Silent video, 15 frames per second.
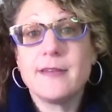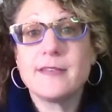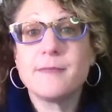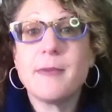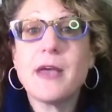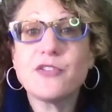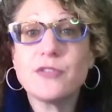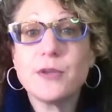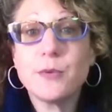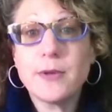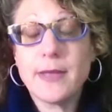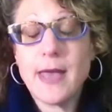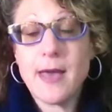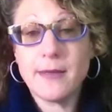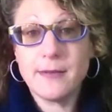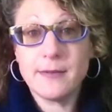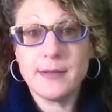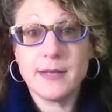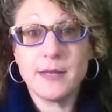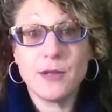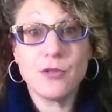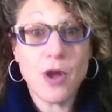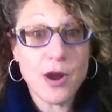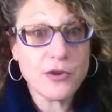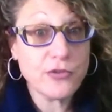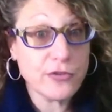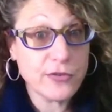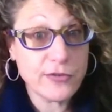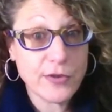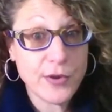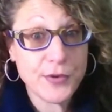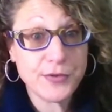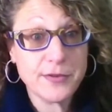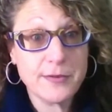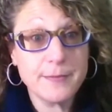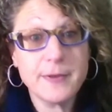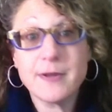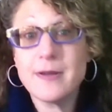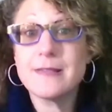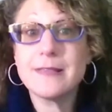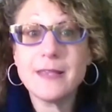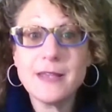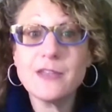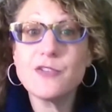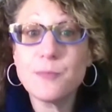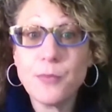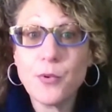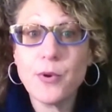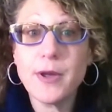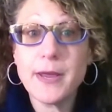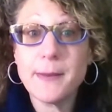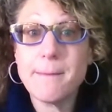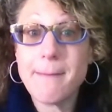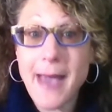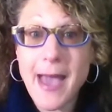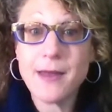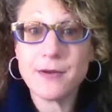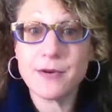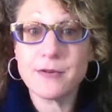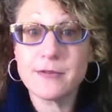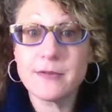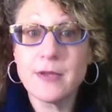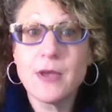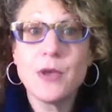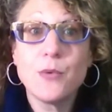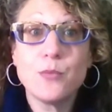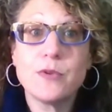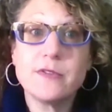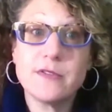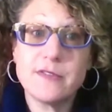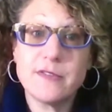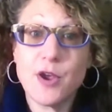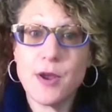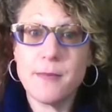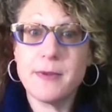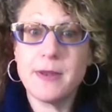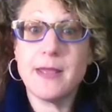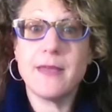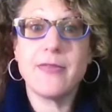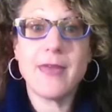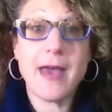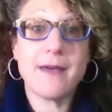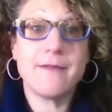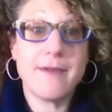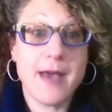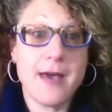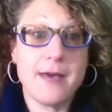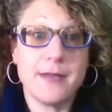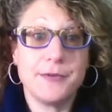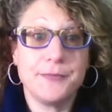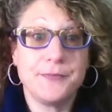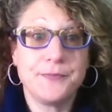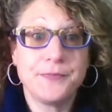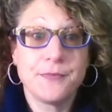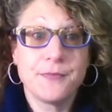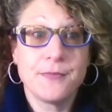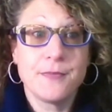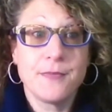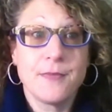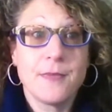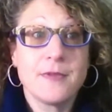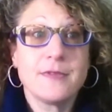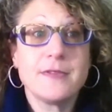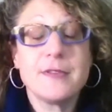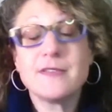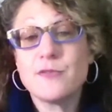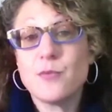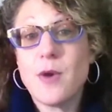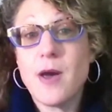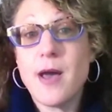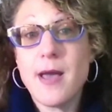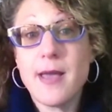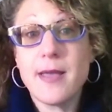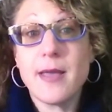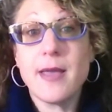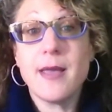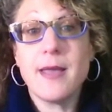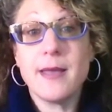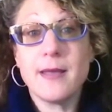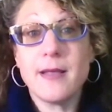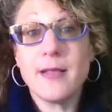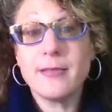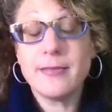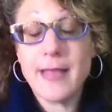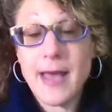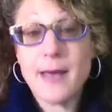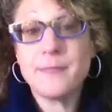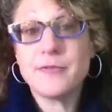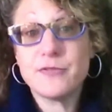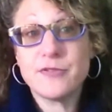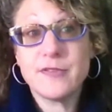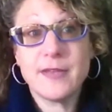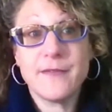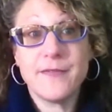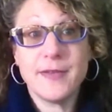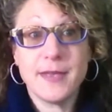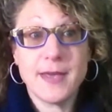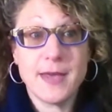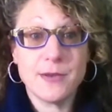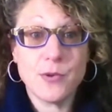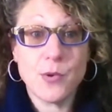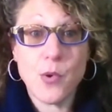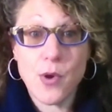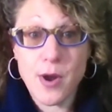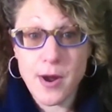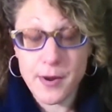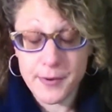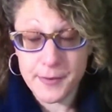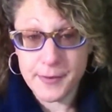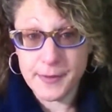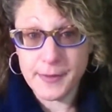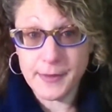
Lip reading: especially when calculating larger stones, because each point matters when determining that value. This is why a lab certificate or